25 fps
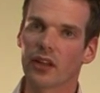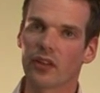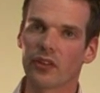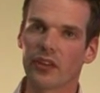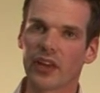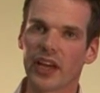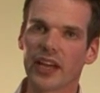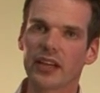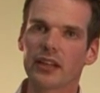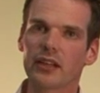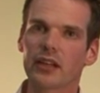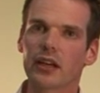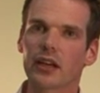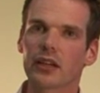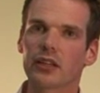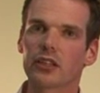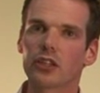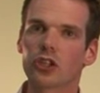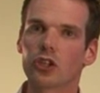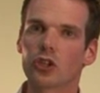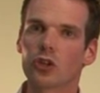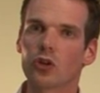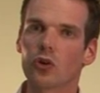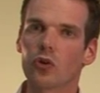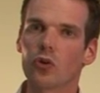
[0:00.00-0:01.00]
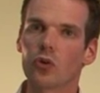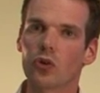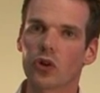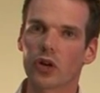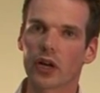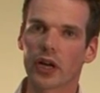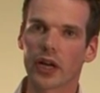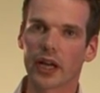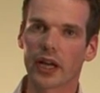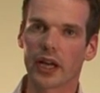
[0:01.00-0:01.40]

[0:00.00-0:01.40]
then you